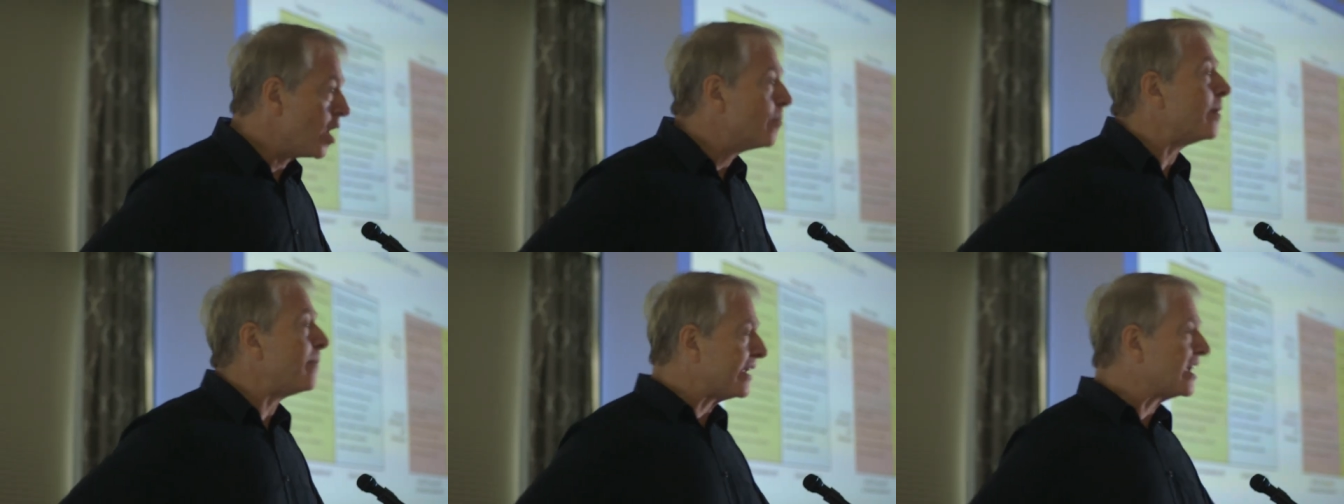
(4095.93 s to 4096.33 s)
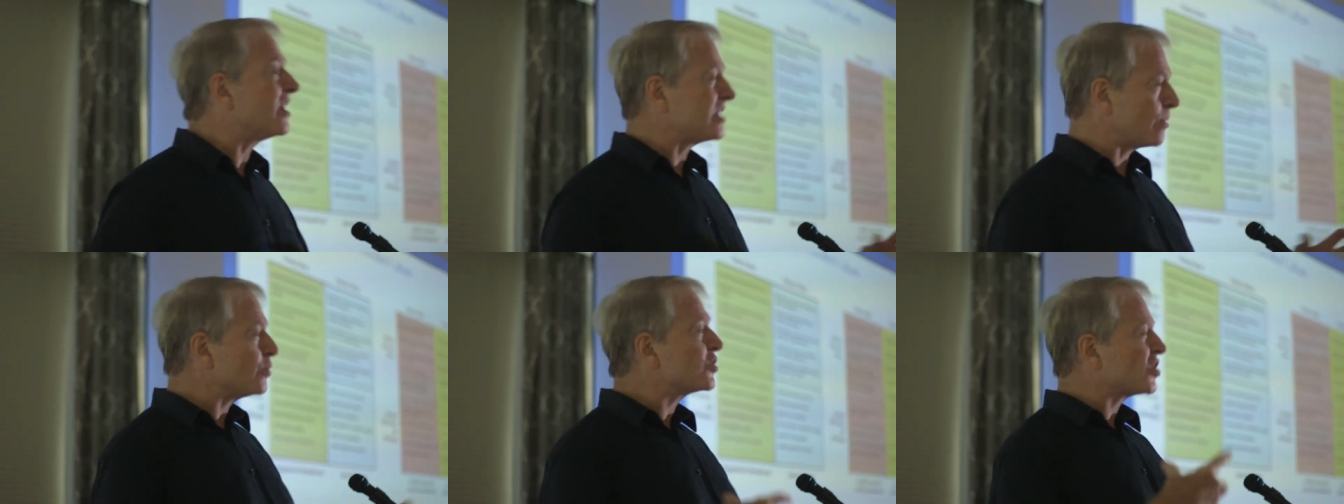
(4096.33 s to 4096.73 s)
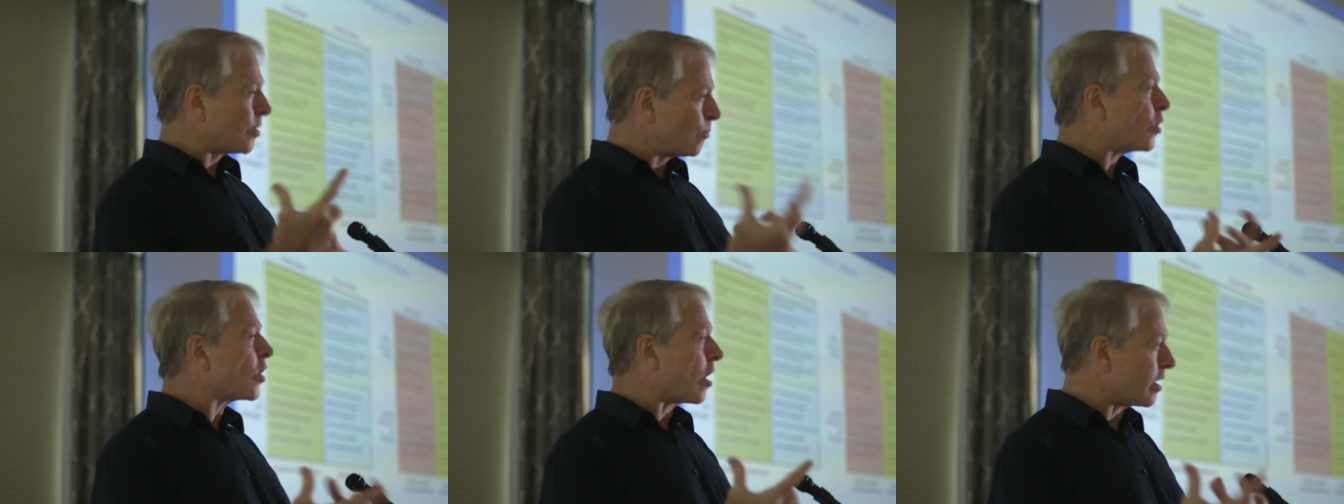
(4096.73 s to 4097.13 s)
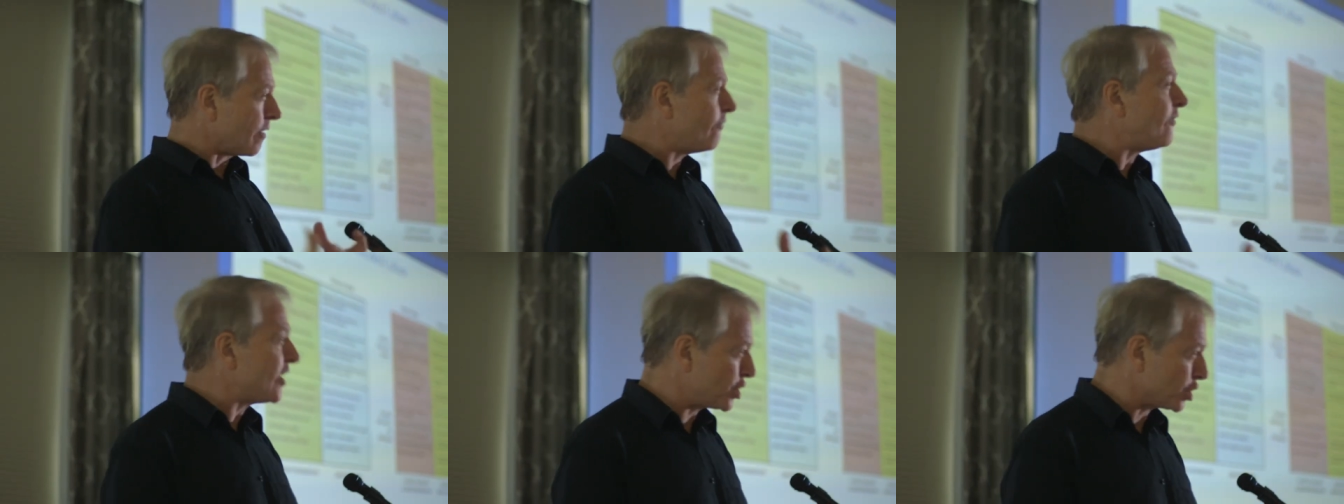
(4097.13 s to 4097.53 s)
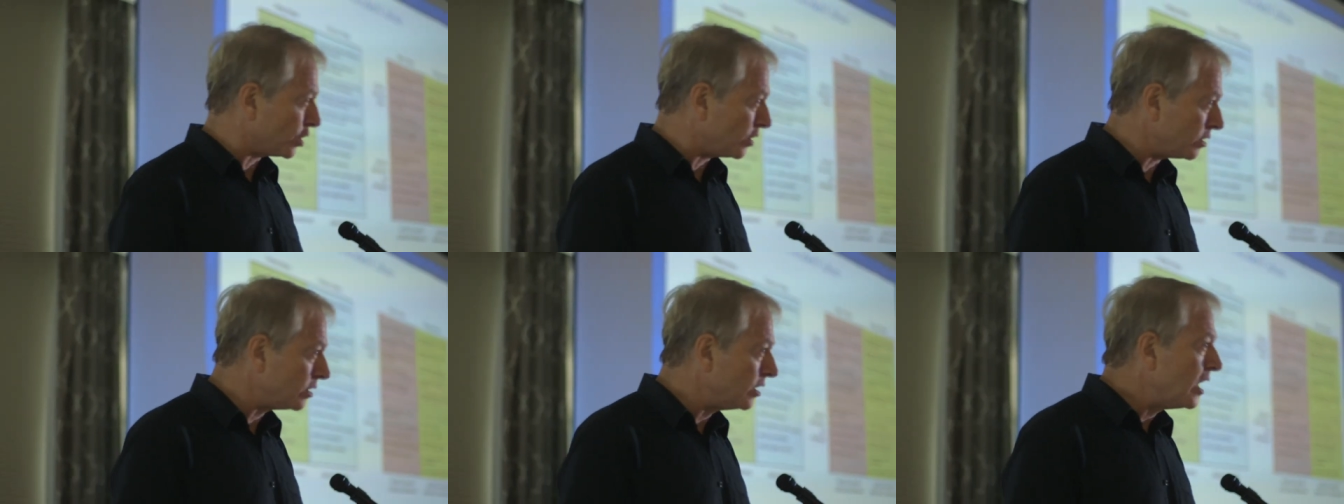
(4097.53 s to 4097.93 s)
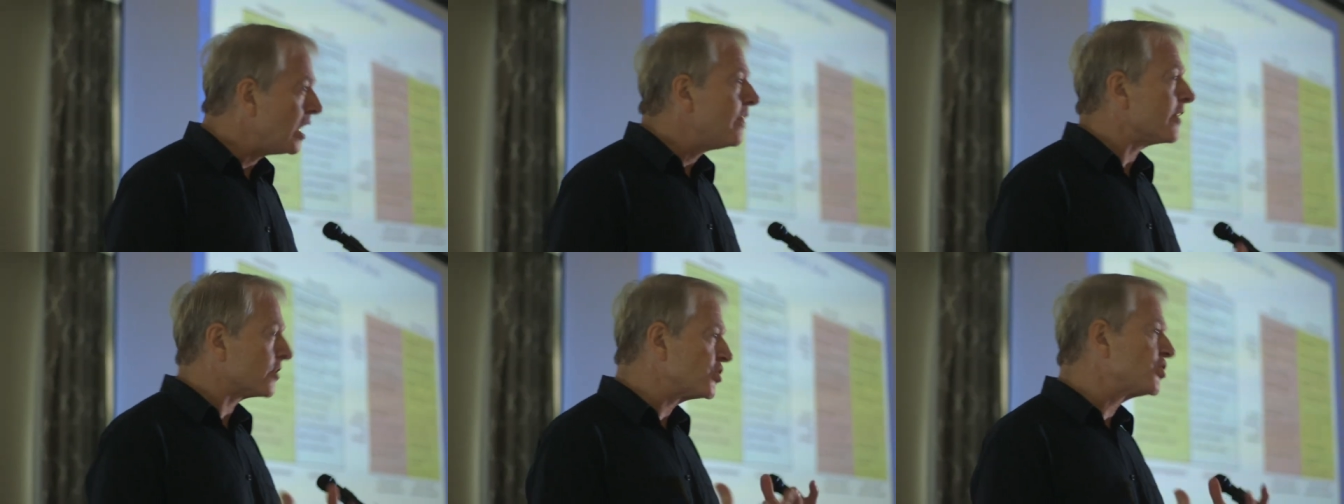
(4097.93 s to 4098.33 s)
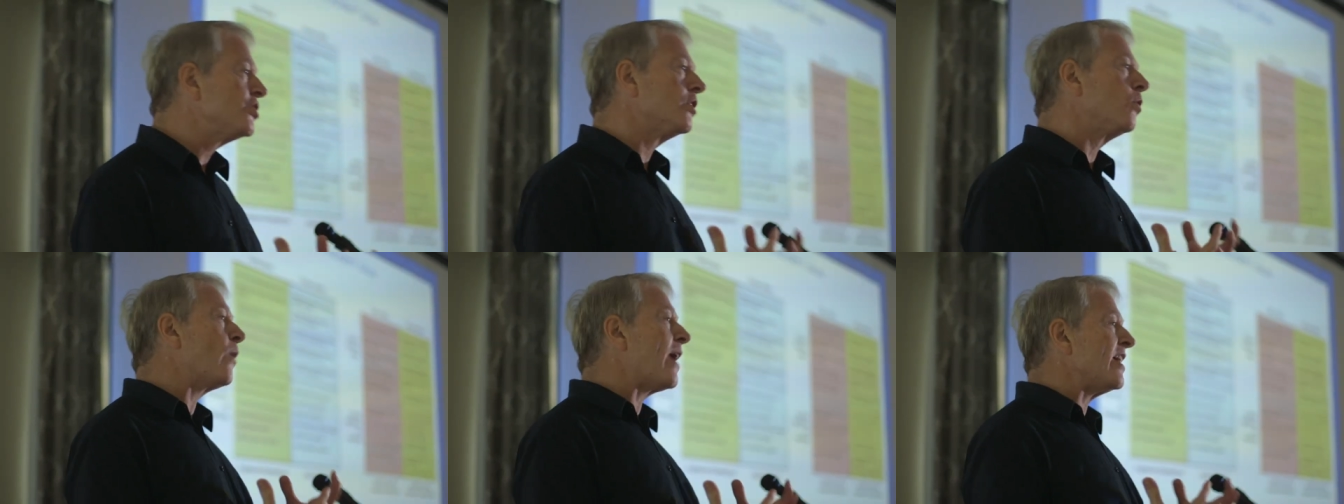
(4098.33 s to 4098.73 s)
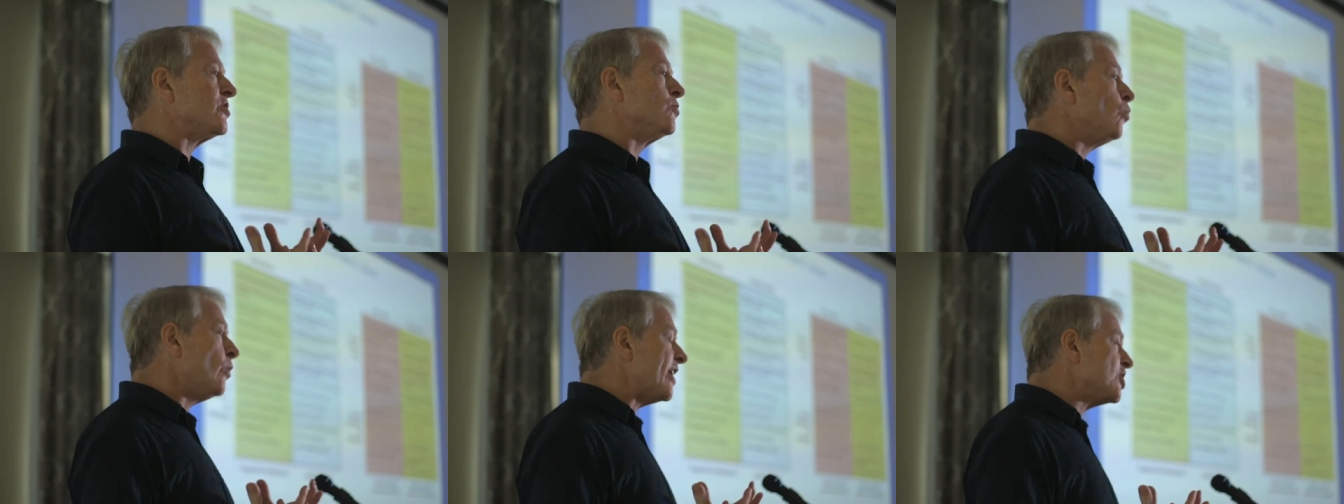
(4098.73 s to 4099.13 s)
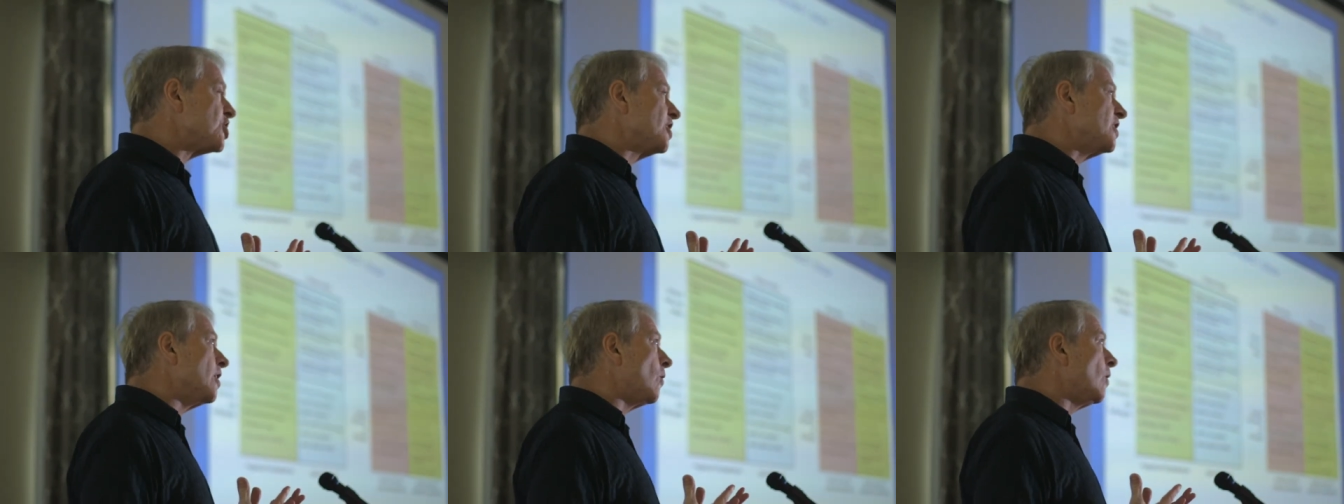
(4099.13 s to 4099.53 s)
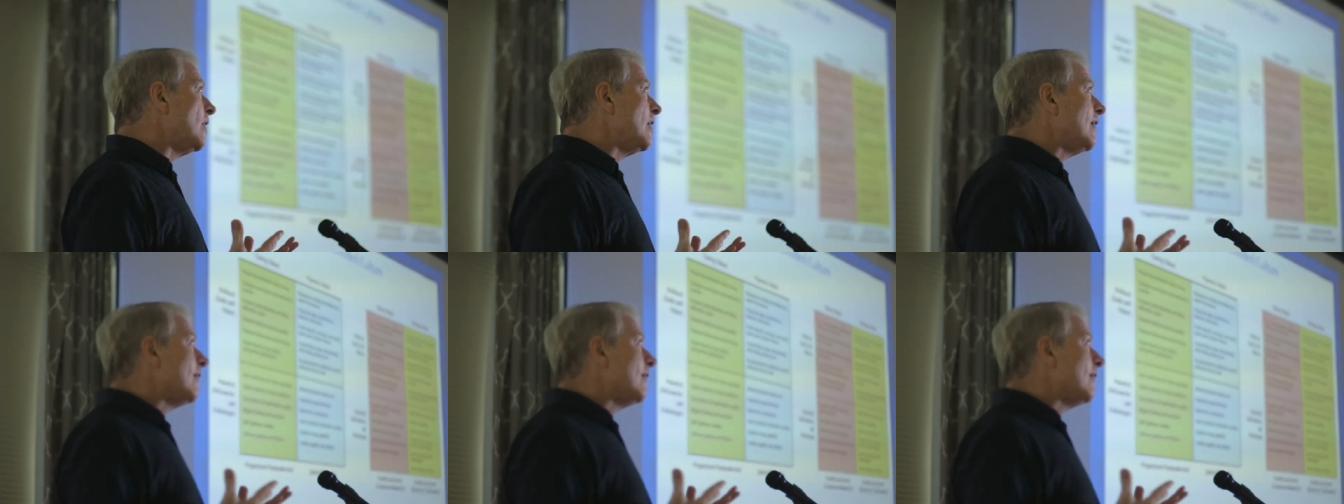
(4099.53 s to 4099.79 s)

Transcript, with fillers: but because it was somewhat artificial, there's still ways in which, you know,